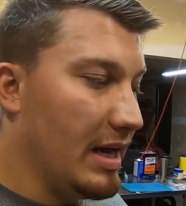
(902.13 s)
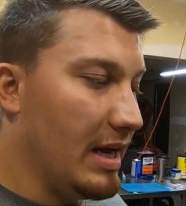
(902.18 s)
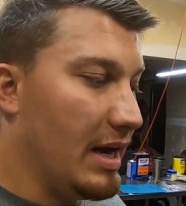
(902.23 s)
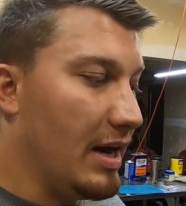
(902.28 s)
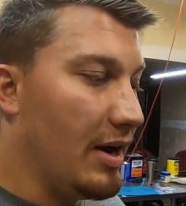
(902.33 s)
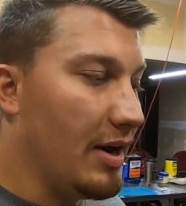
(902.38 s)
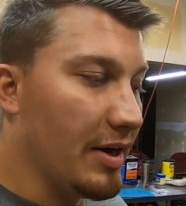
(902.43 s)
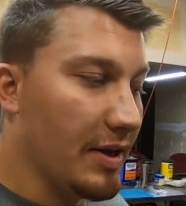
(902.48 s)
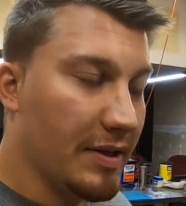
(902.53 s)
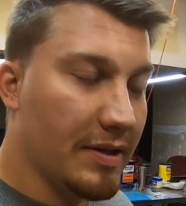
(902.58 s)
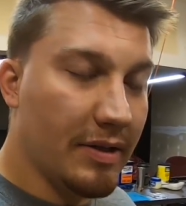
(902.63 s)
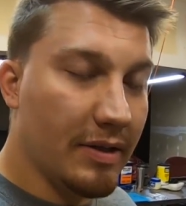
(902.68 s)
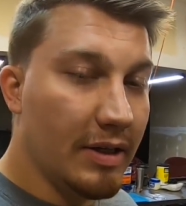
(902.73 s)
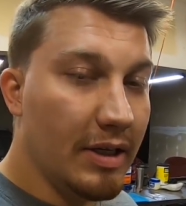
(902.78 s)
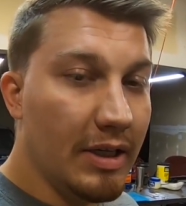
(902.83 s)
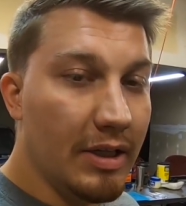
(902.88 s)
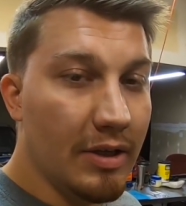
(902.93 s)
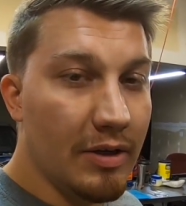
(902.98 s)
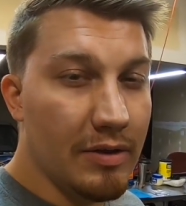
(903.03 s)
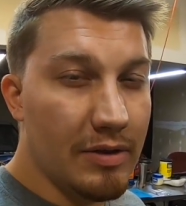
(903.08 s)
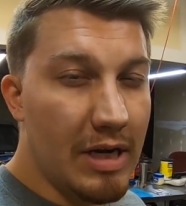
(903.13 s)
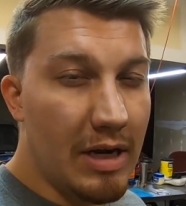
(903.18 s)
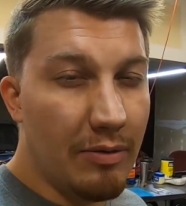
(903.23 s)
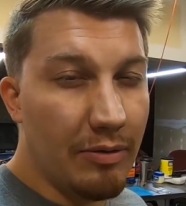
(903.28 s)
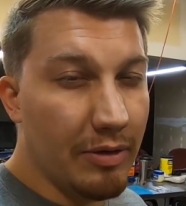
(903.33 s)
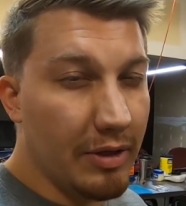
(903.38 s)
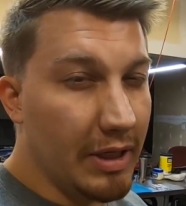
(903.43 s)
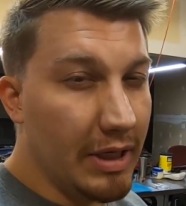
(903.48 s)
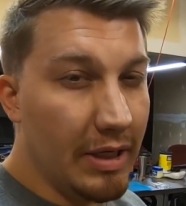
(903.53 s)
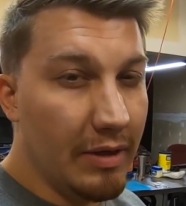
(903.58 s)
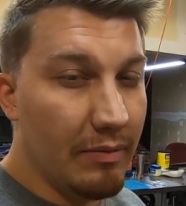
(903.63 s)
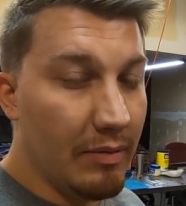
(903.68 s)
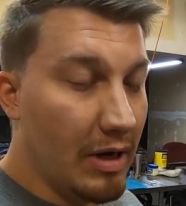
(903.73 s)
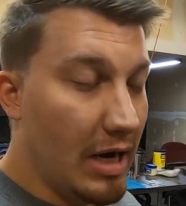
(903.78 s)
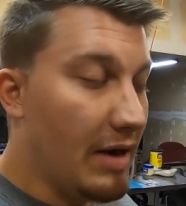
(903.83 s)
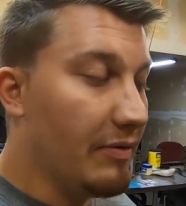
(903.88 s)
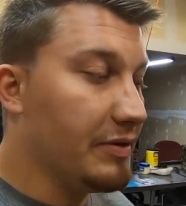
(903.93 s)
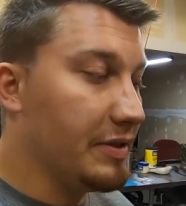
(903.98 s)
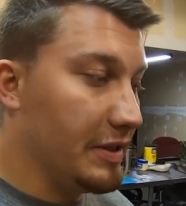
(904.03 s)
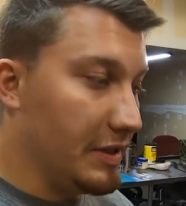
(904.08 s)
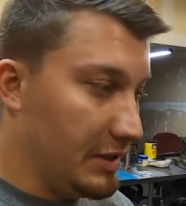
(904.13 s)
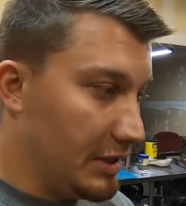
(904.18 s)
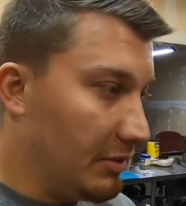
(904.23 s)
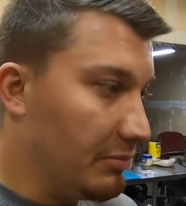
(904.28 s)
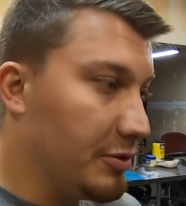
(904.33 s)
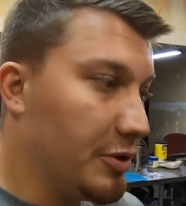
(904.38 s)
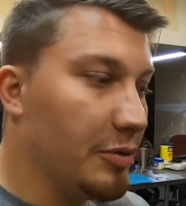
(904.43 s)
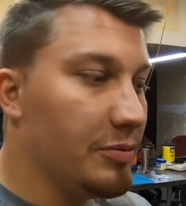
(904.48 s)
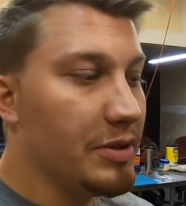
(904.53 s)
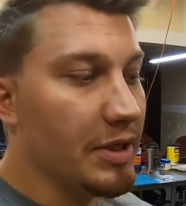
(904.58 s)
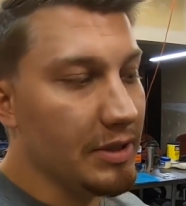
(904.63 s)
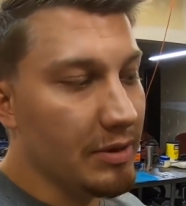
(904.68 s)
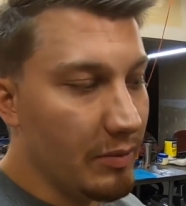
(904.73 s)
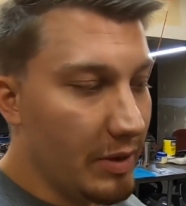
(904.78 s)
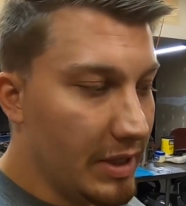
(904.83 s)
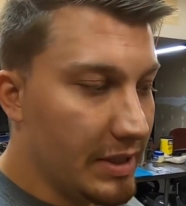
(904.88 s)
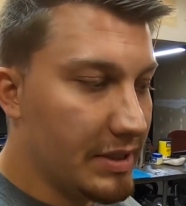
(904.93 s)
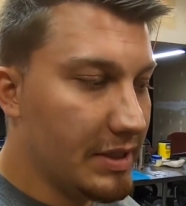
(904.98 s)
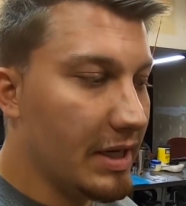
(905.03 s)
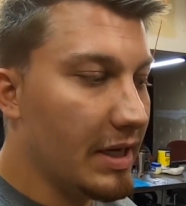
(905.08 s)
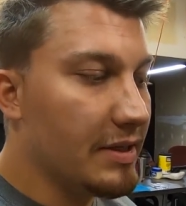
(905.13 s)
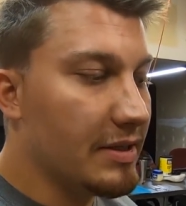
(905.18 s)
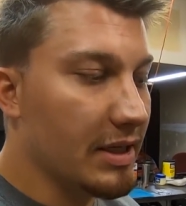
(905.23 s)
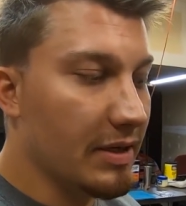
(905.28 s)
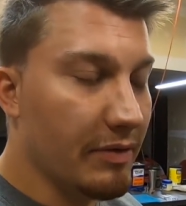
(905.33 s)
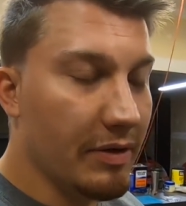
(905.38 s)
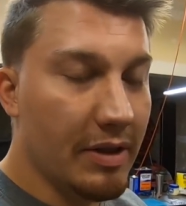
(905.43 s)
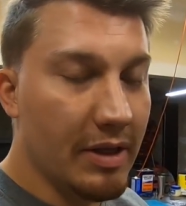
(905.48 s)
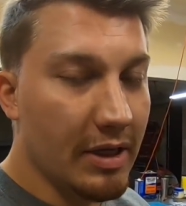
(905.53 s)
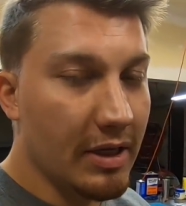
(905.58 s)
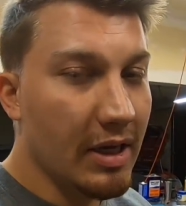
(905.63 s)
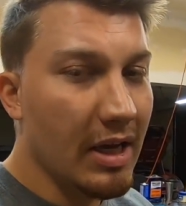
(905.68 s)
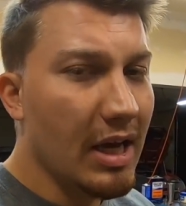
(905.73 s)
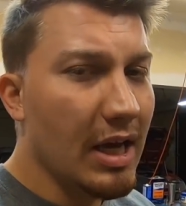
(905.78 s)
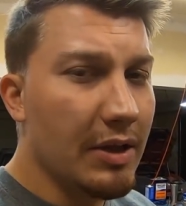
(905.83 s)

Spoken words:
Honestly, there's not really, obviously the dump tubes on the way, skates and everything.